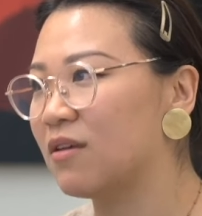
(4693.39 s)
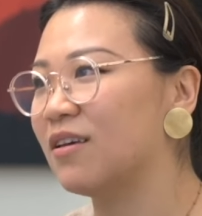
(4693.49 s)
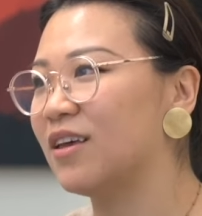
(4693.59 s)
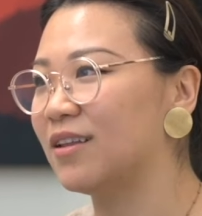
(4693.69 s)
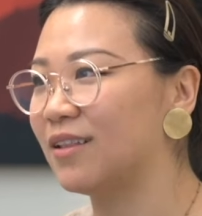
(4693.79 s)

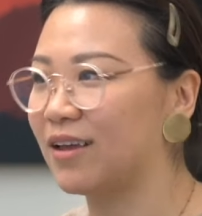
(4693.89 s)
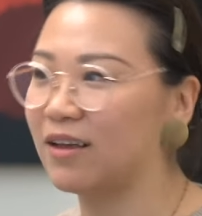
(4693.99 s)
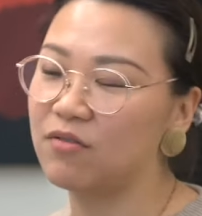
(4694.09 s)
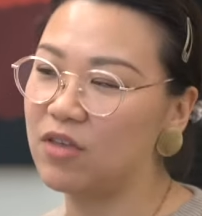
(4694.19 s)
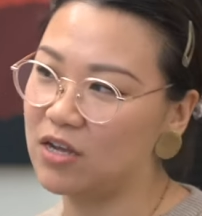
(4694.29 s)
in
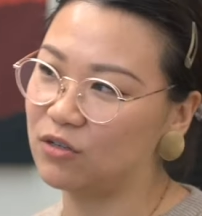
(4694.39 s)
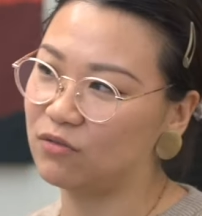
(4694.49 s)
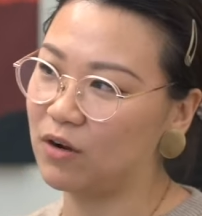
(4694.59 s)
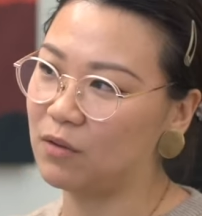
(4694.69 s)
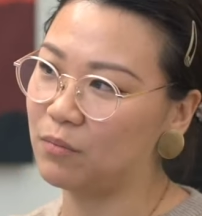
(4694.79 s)
like the Asian
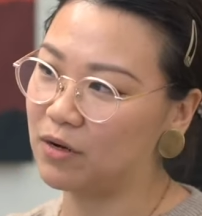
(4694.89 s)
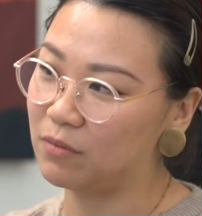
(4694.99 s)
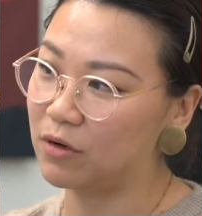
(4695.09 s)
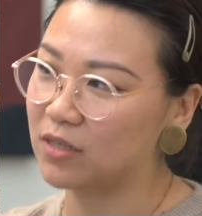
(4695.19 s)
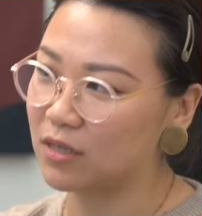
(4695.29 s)
realm in
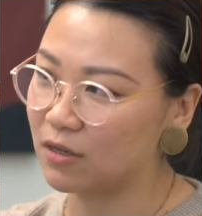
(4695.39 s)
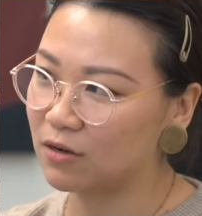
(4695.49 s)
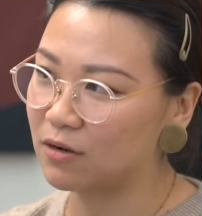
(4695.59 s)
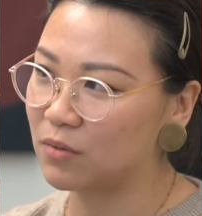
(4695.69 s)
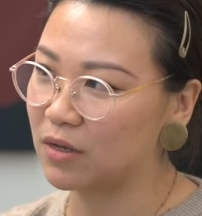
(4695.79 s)

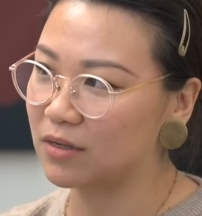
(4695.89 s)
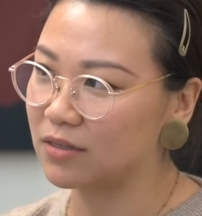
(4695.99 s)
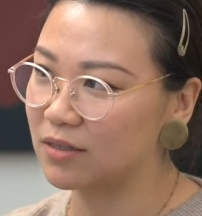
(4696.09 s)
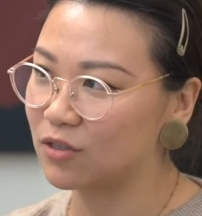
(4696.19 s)
particular, because